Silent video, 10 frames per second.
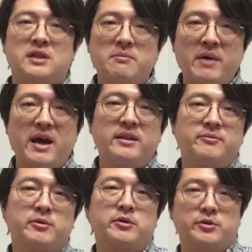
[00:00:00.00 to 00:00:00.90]

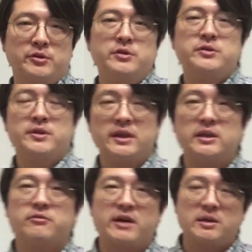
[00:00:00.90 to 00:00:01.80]
demand for goods
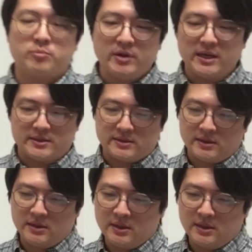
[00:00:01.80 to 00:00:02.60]
in the right place.